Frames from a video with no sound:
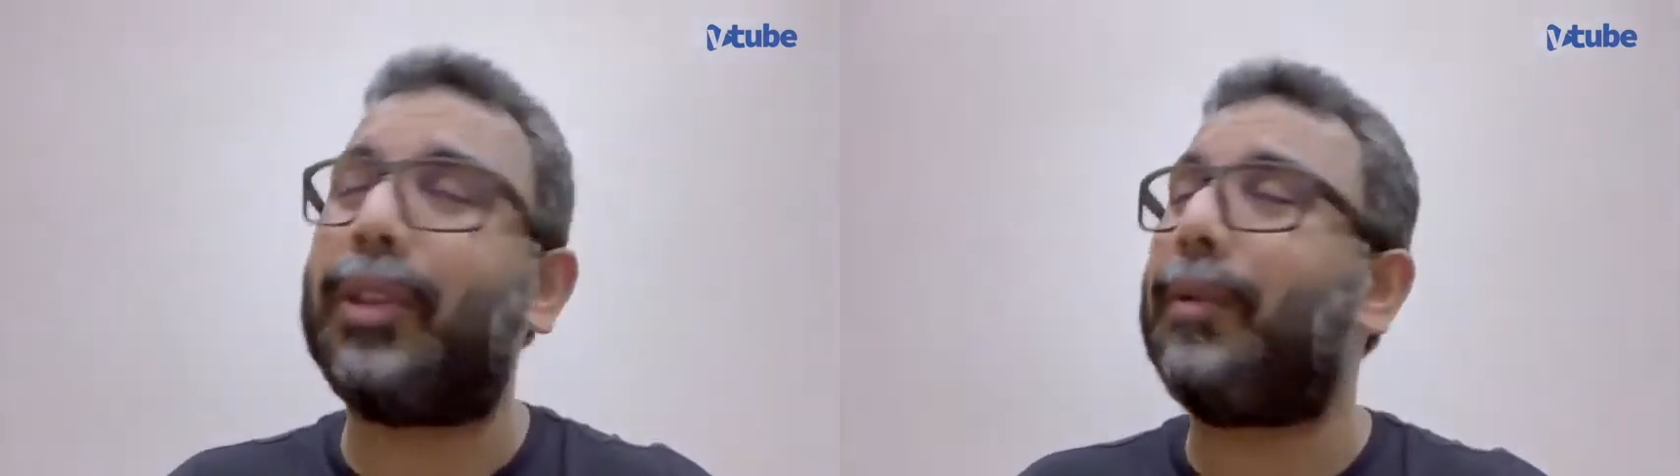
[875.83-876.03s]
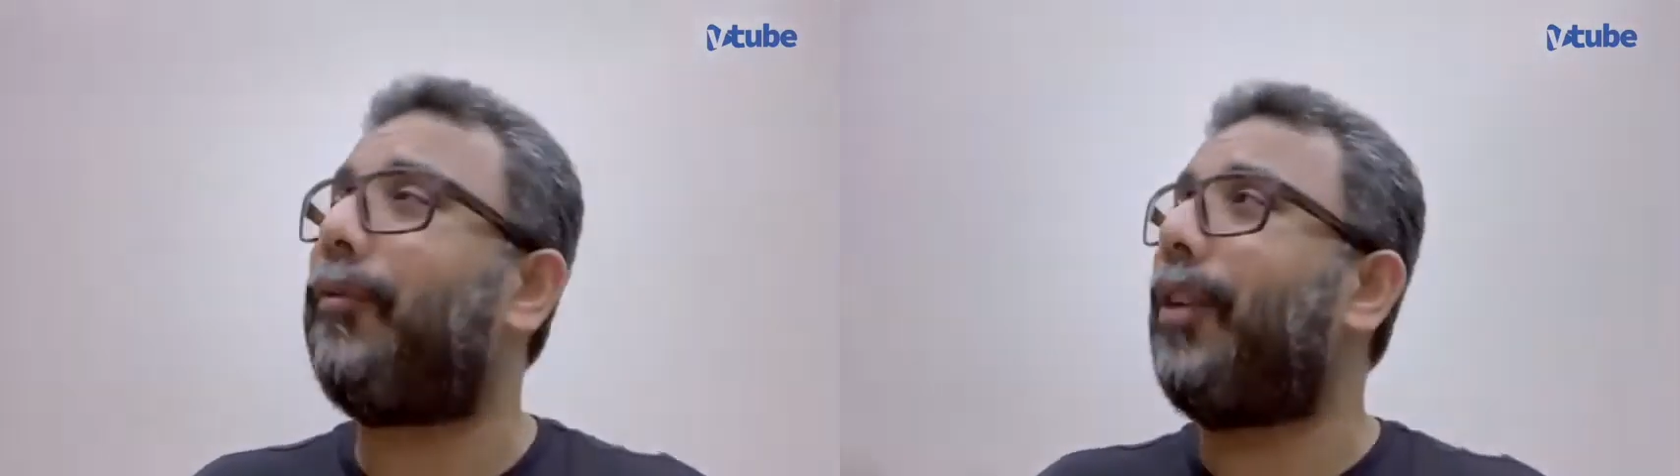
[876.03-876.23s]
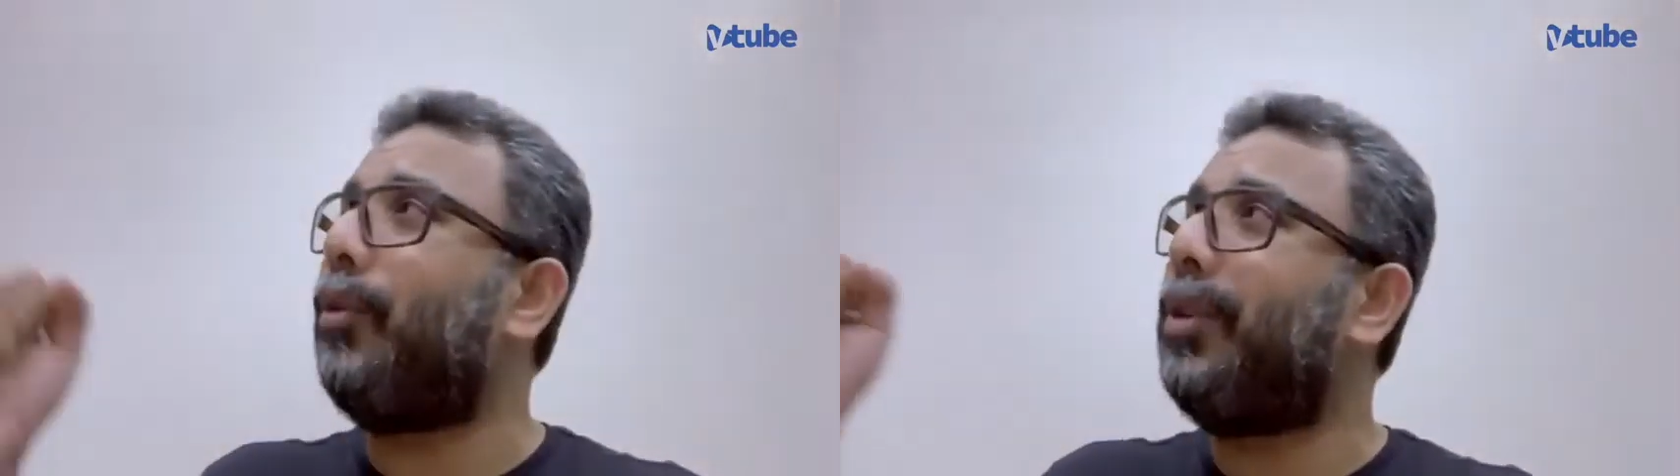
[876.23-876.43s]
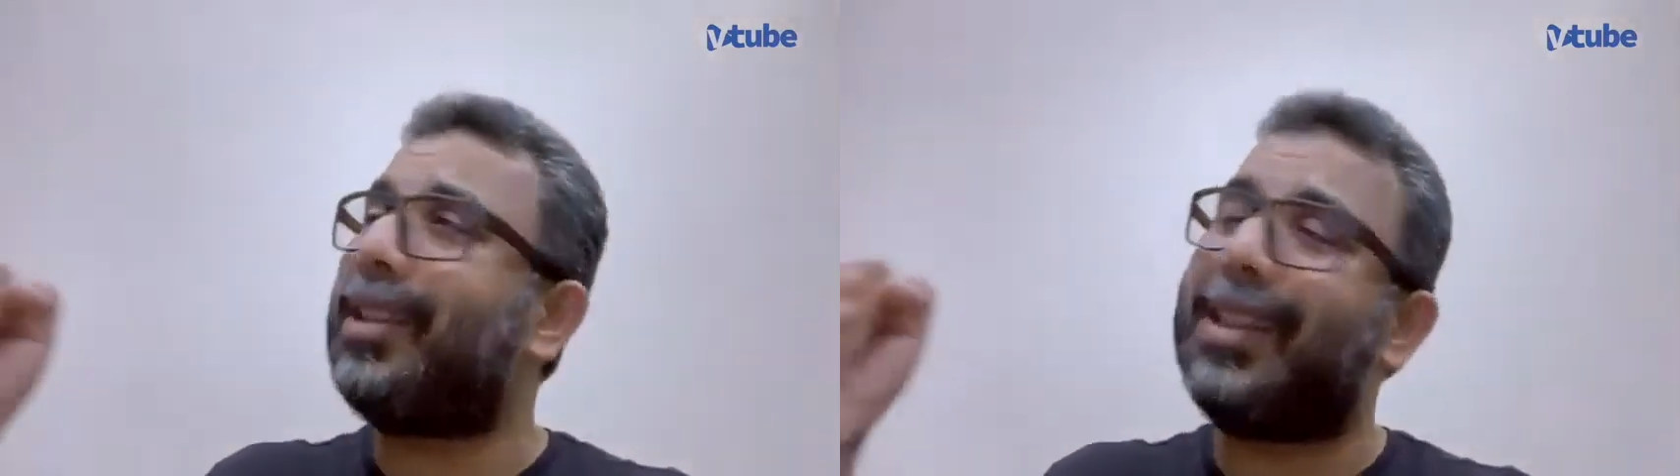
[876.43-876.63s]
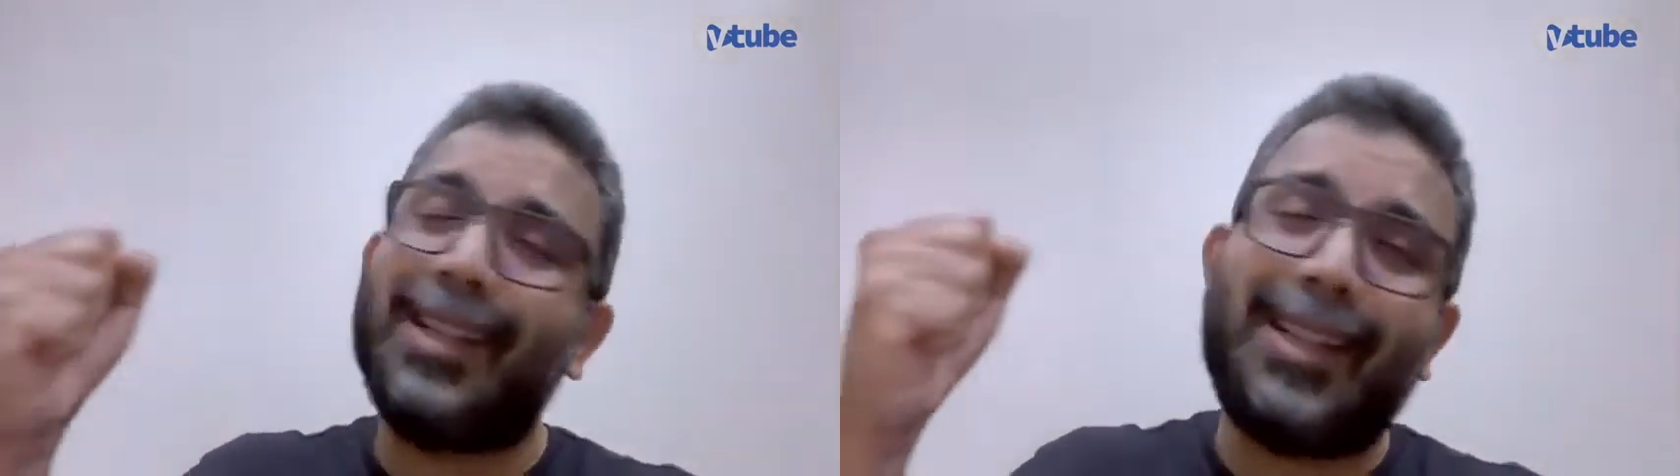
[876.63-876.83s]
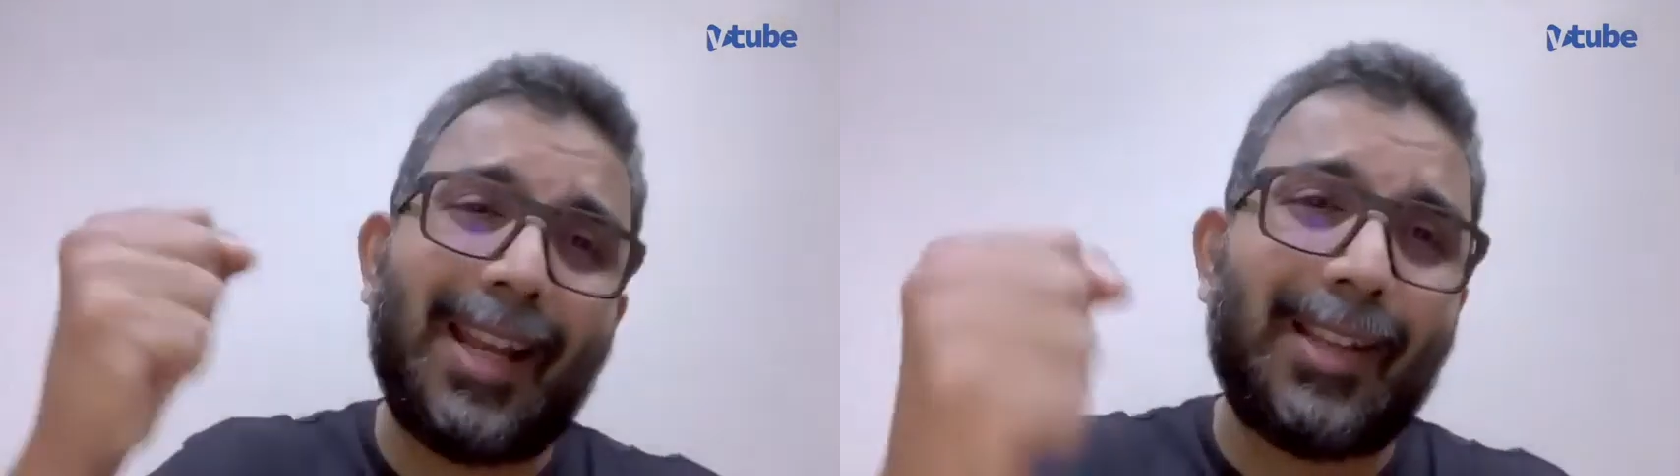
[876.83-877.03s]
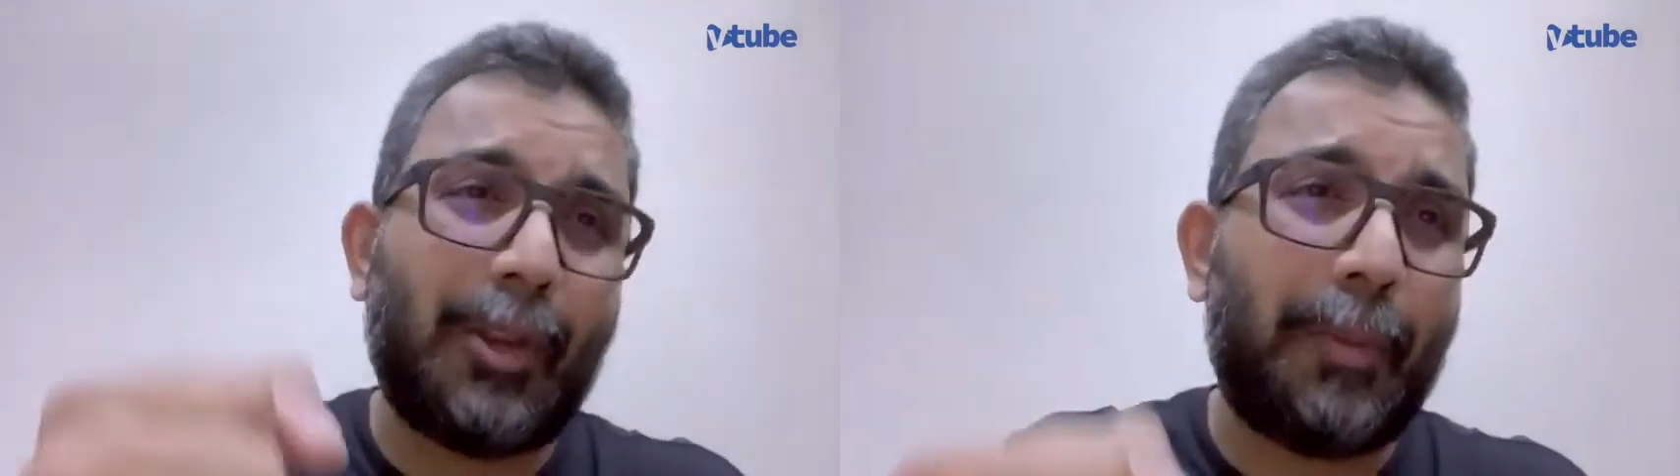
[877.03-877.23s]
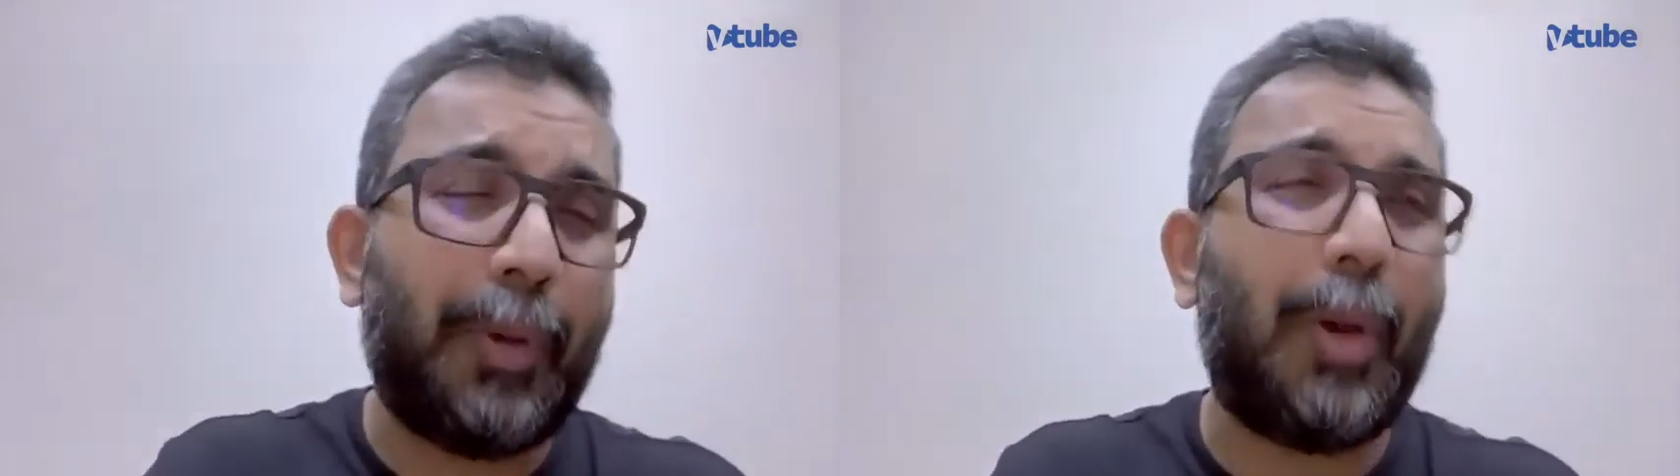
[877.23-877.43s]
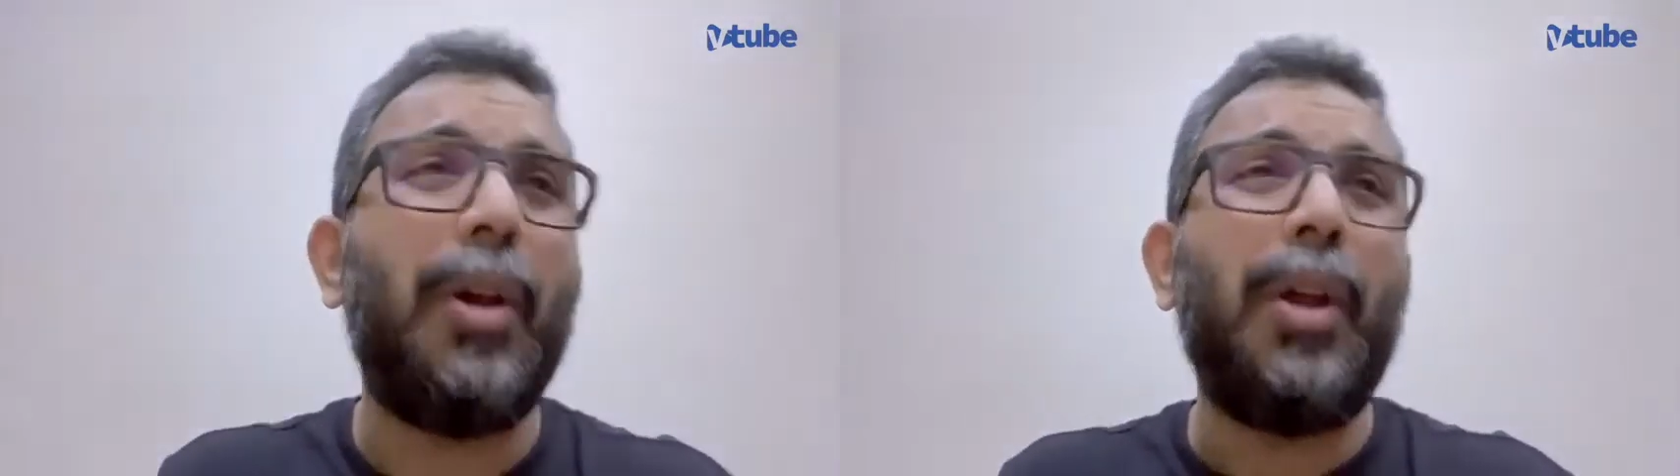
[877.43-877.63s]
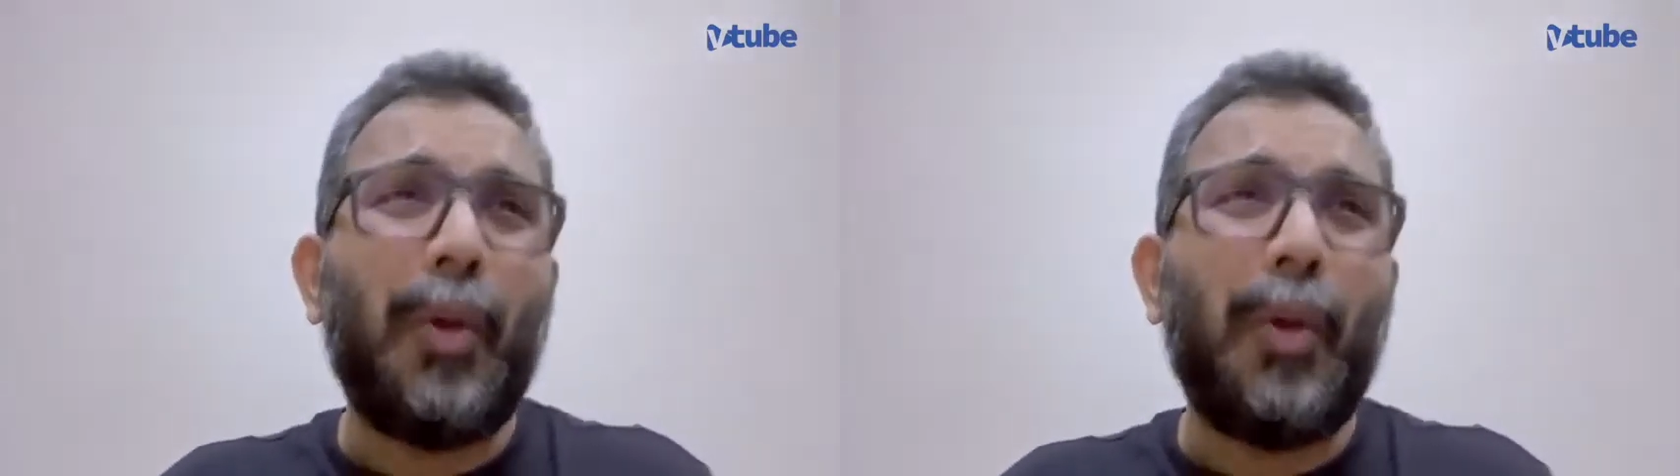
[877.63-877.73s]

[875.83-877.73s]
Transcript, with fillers: the founder's intent is not pure,